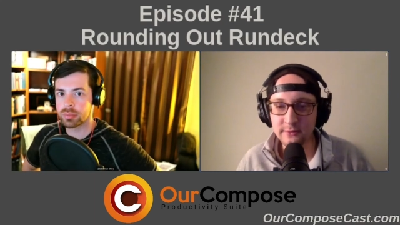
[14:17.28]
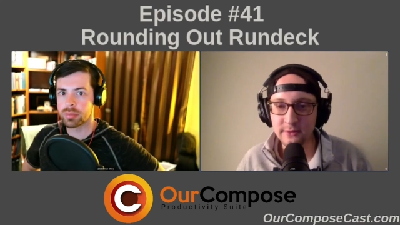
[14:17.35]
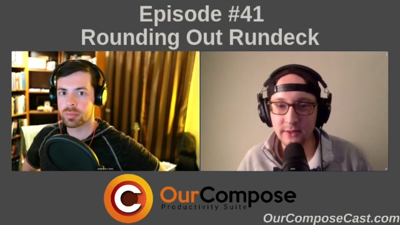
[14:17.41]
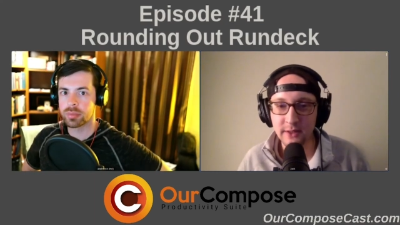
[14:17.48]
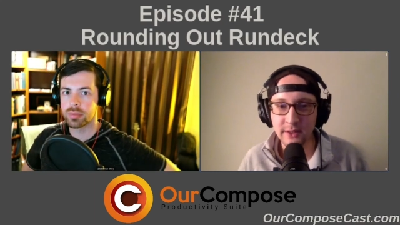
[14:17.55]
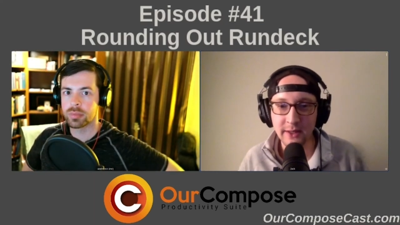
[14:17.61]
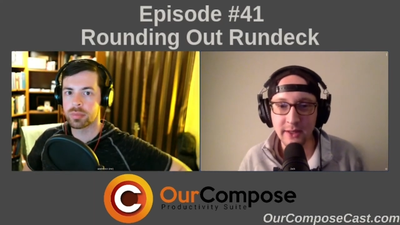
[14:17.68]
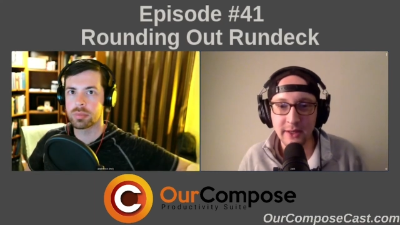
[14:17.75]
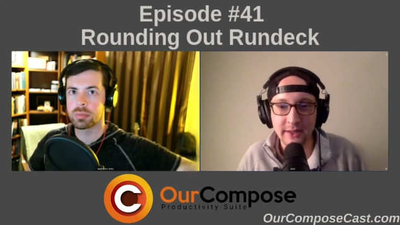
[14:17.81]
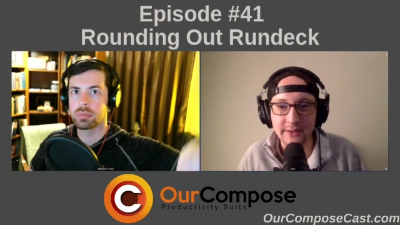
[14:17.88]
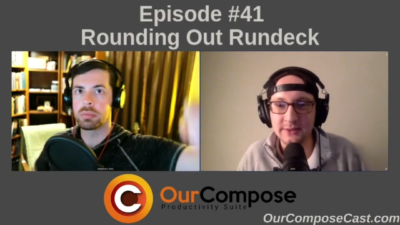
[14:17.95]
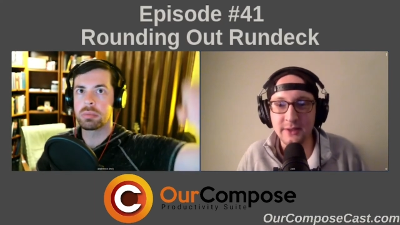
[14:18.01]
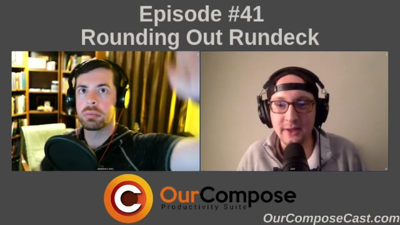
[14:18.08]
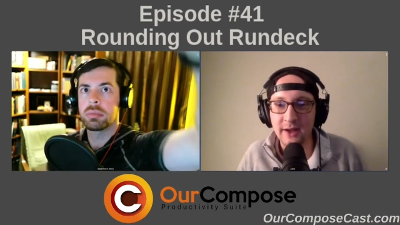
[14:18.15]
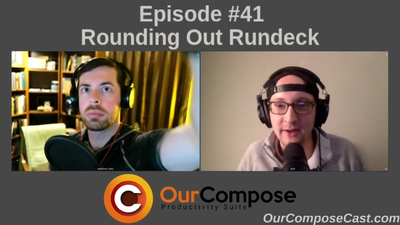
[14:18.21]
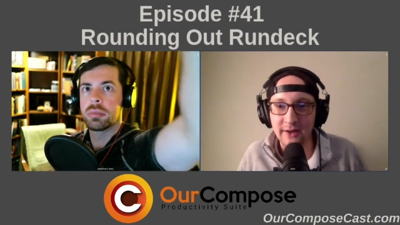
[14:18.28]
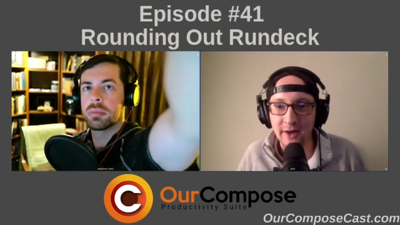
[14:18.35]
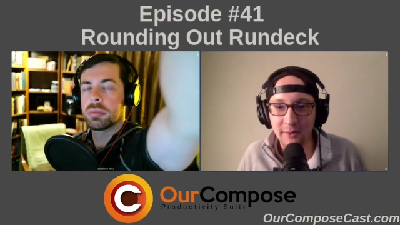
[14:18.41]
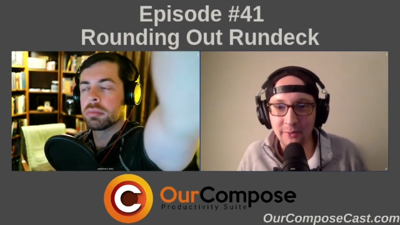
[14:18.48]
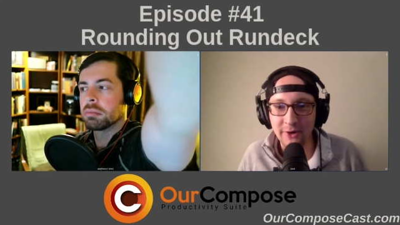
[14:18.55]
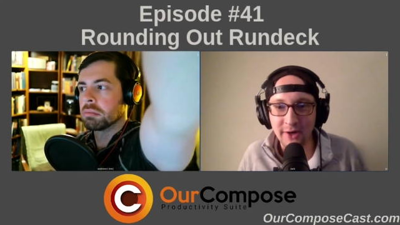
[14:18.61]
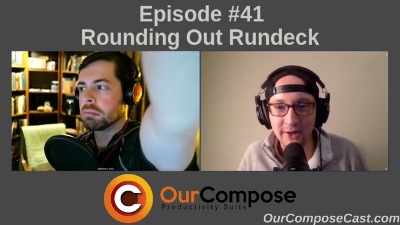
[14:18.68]
Speaker 1: It, it's not an
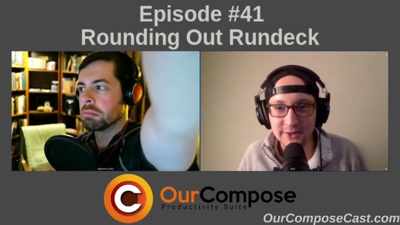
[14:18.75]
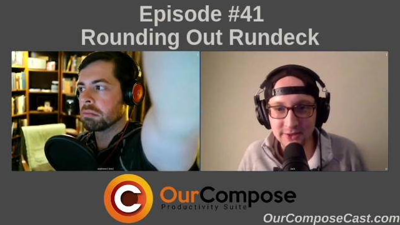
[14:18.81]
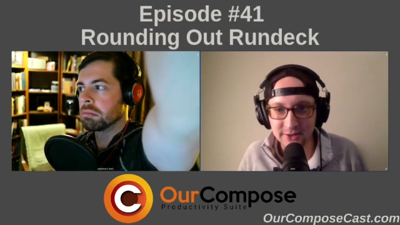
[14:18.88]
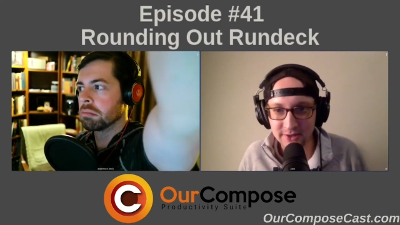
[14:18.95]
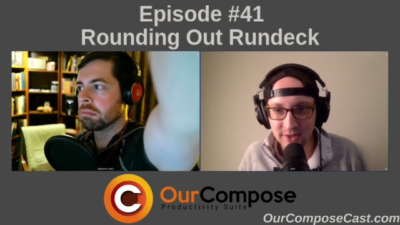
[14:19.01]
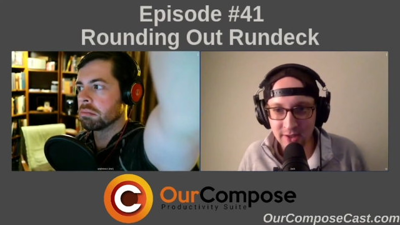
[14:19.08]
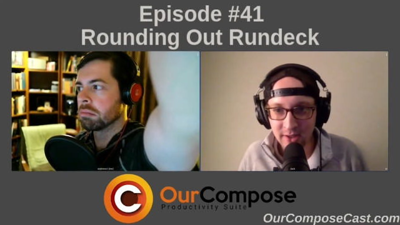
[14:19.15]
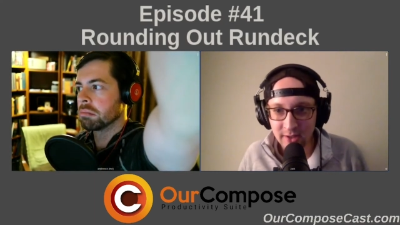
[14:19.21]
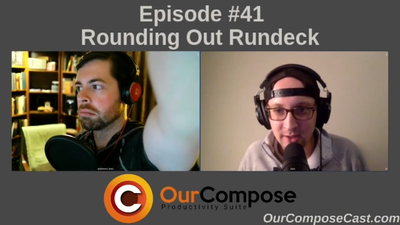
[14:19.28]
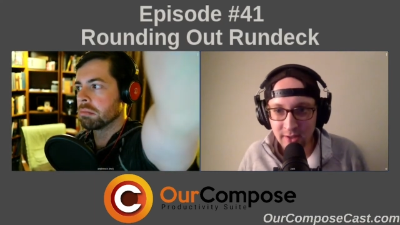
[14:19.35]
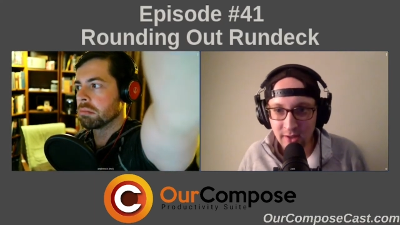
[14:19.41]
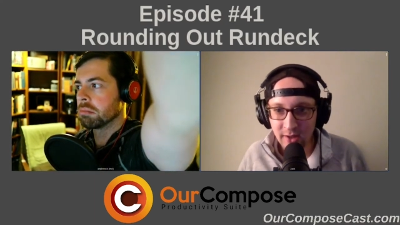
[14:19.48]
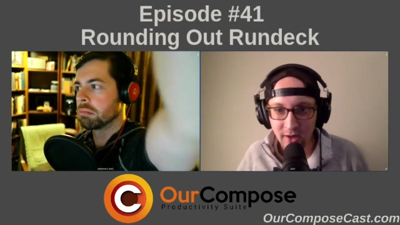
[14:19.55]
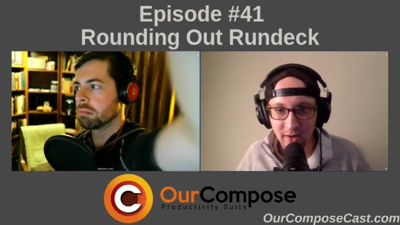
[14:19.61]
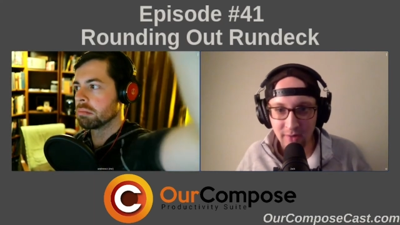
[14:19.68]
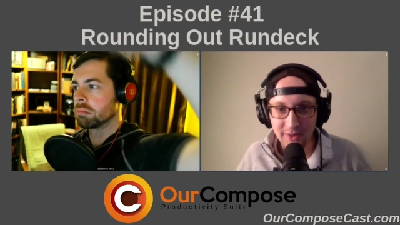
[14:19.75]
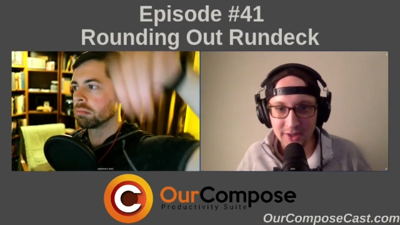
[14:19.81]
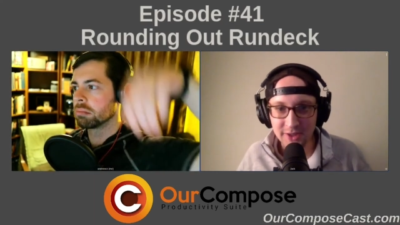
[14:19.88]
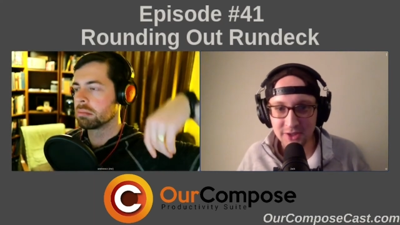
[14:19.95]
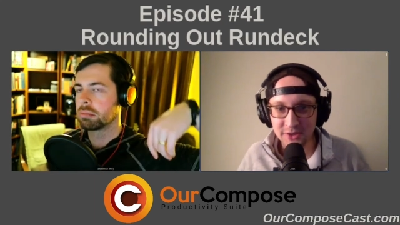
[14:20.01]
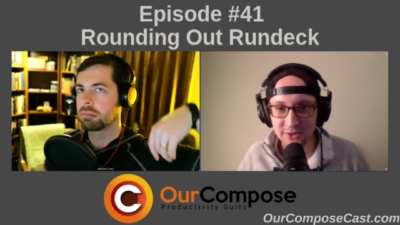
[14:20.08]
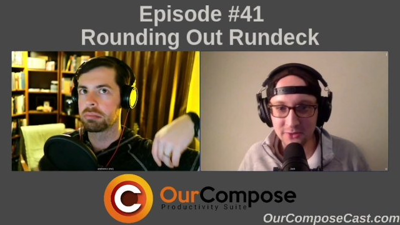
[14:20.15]
enterprise
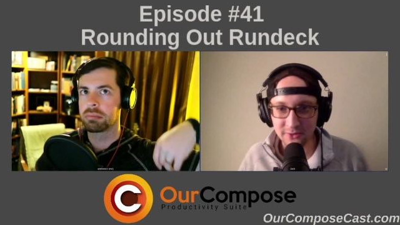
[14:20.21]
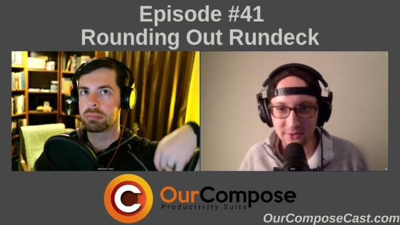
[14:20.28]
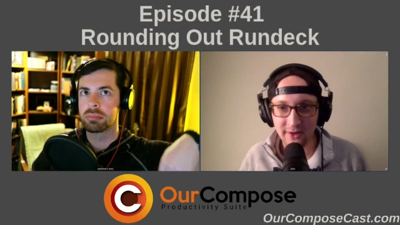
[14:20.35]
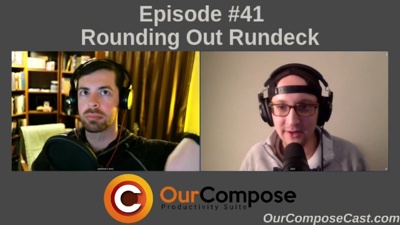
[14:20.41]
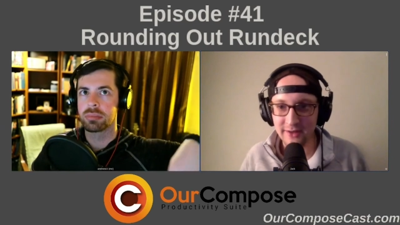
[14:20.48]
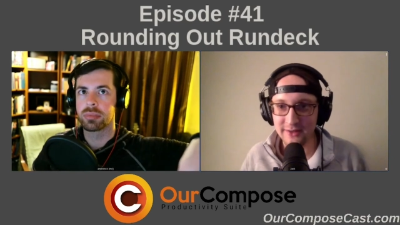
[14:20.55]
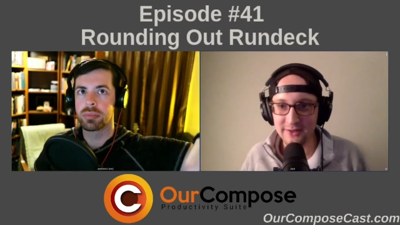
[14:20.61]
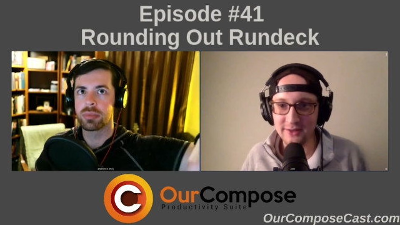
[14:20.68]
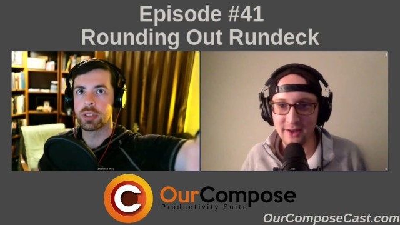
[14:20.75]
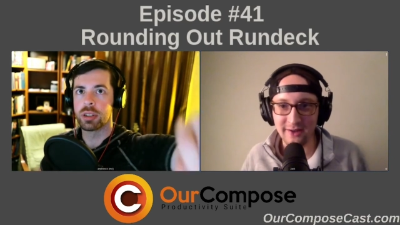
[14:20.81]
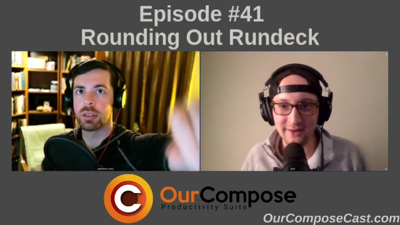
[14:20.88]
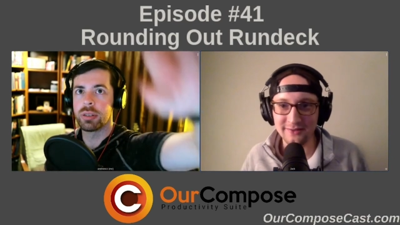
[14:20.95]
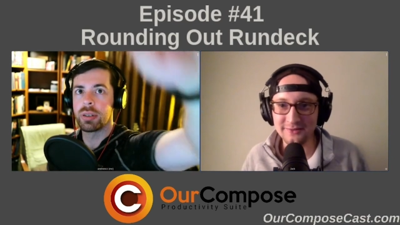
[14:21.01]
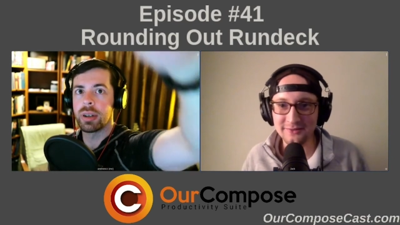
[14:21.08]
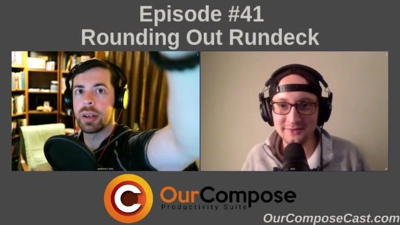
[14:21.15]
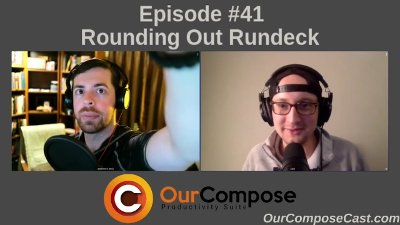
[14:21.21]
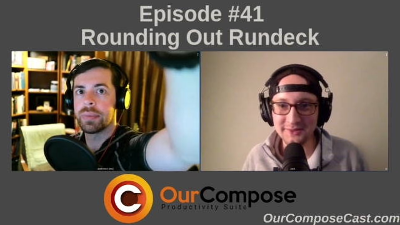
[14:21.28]
automation tool, right? It's not right.